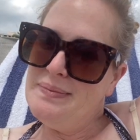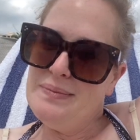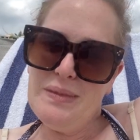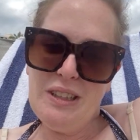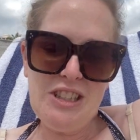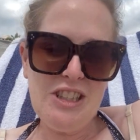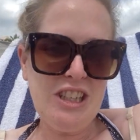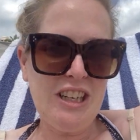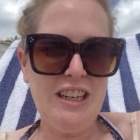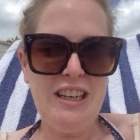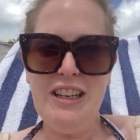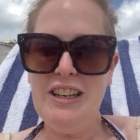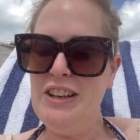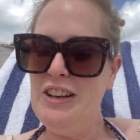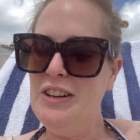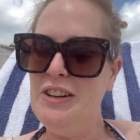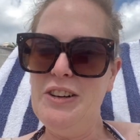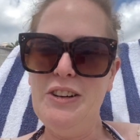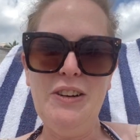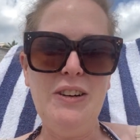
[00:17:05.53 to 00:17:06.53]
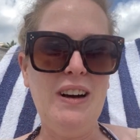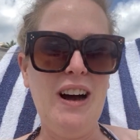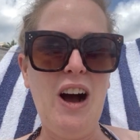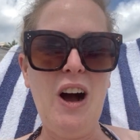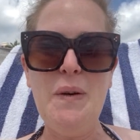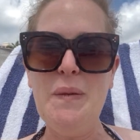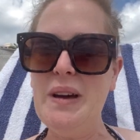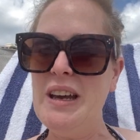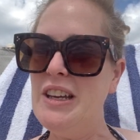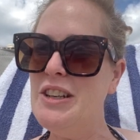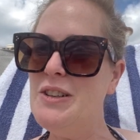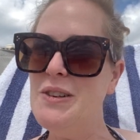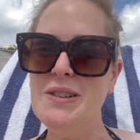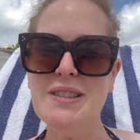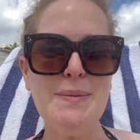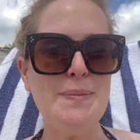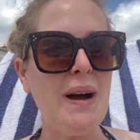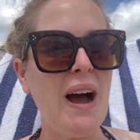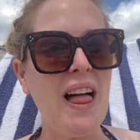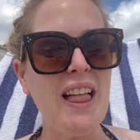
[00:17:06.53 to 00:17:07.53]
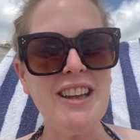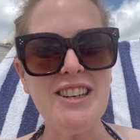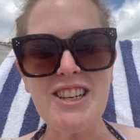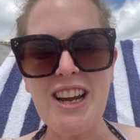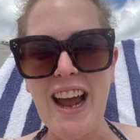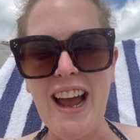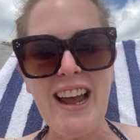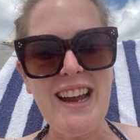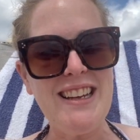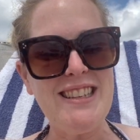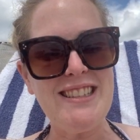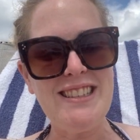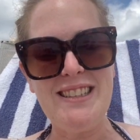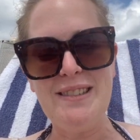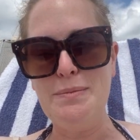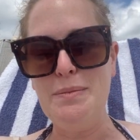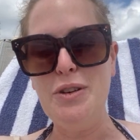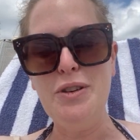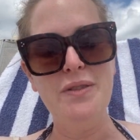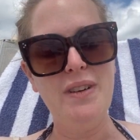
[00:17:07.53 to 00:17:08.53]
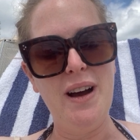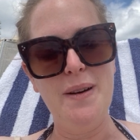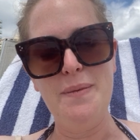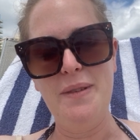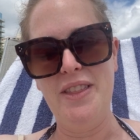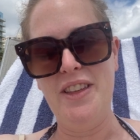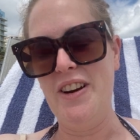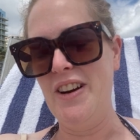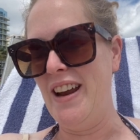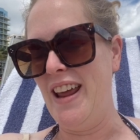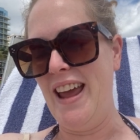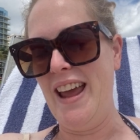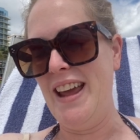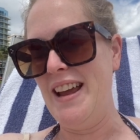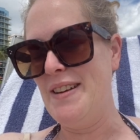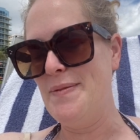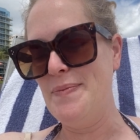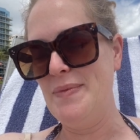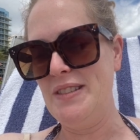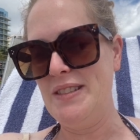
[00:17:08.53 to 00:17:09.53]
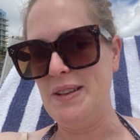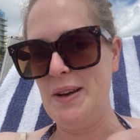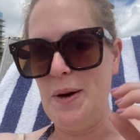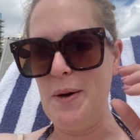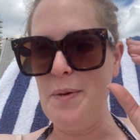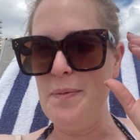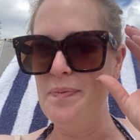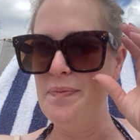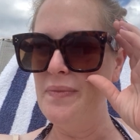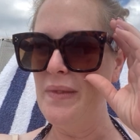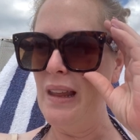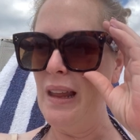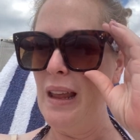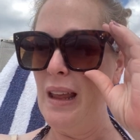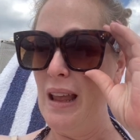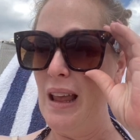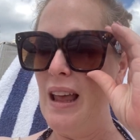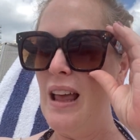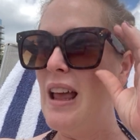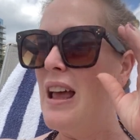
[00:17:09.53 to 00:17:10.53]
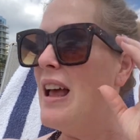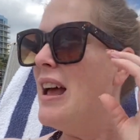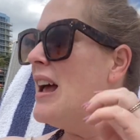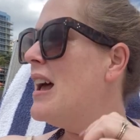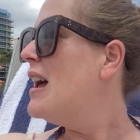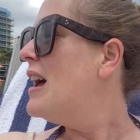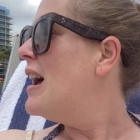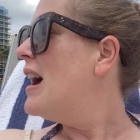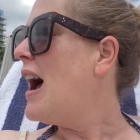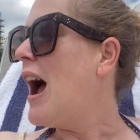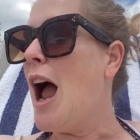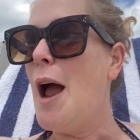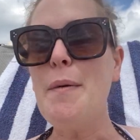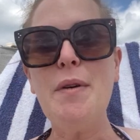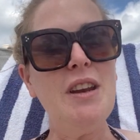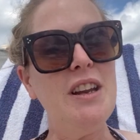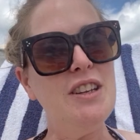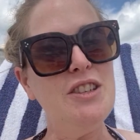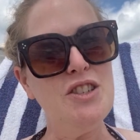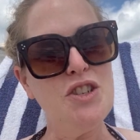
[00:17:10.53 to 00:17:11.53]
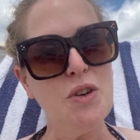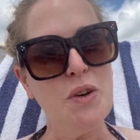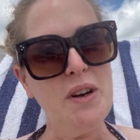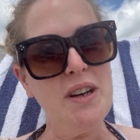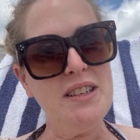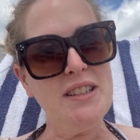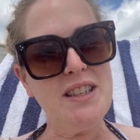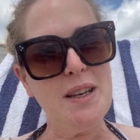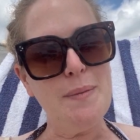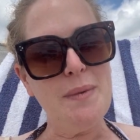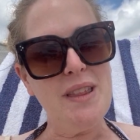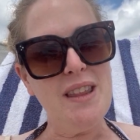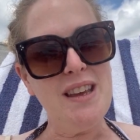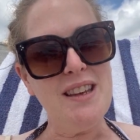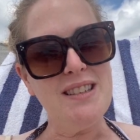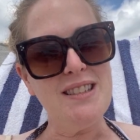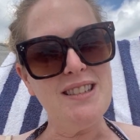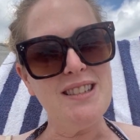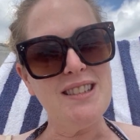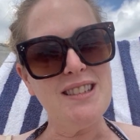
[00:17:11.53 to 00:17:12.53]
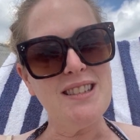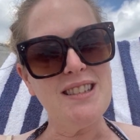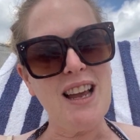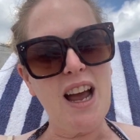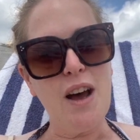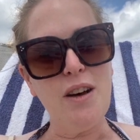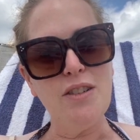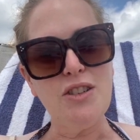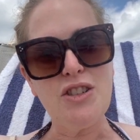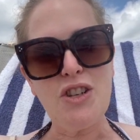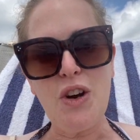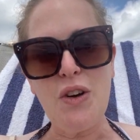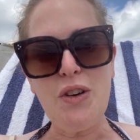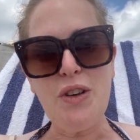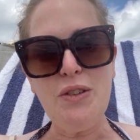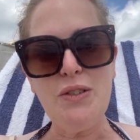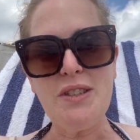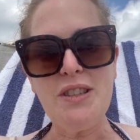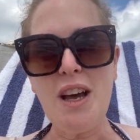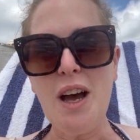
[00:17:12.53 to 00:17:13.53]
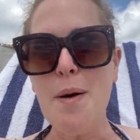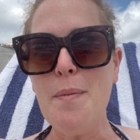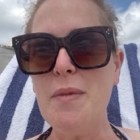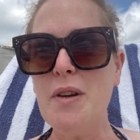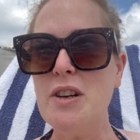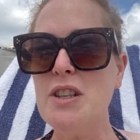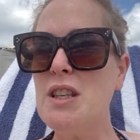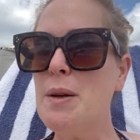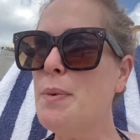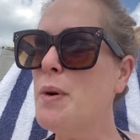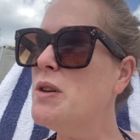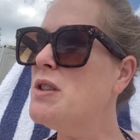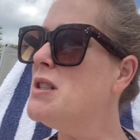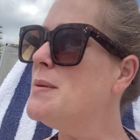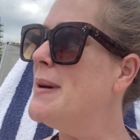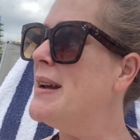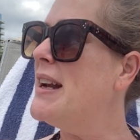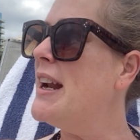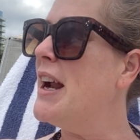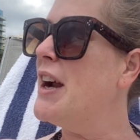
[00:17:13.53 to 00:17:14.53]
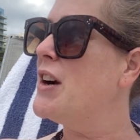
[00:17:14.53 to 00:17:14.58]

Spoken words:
what you gonna do? All we can do is apologize and move on with our day. So I'm gonna enjoy some of this. I'll show you some. There's supposed to be an